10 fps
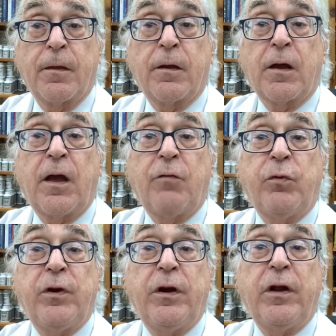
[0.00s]
and
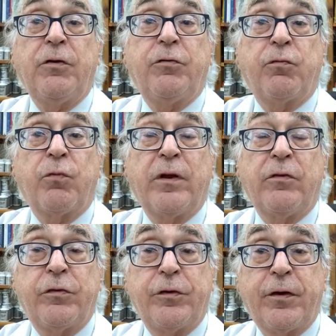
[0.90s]
we need to
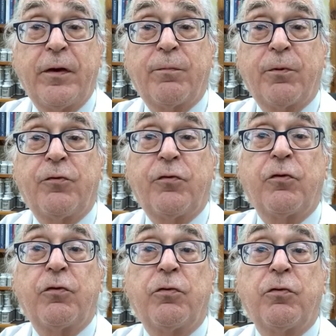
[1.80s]
raise the
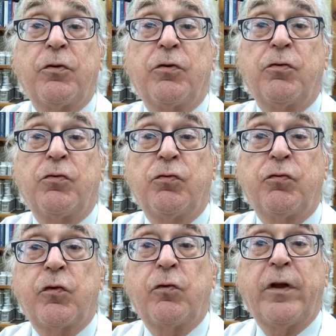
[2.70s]
temperature
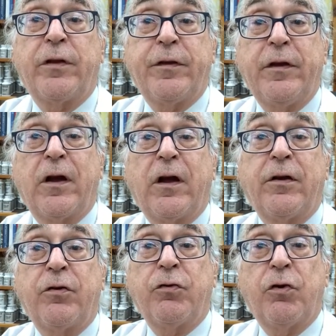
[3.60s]
so that the
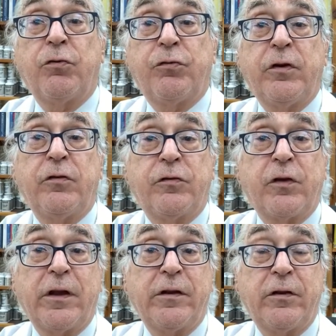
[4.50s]
iron goes
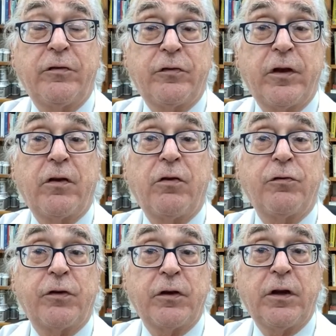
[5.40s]
inside the
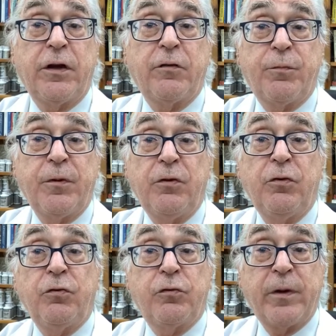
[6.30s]
cells and can't be
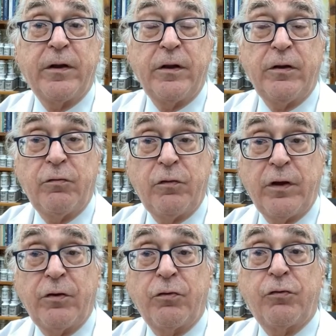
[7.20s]
used by the
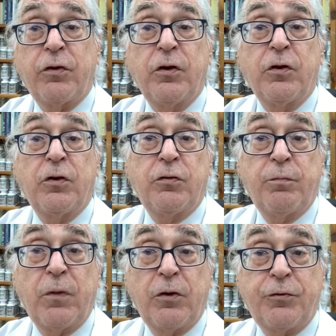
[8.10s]
invaders to
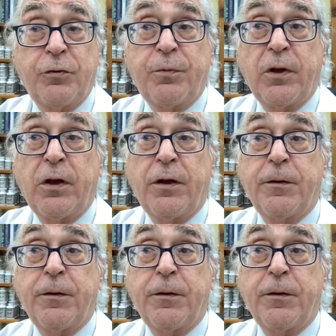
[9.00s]
multiply.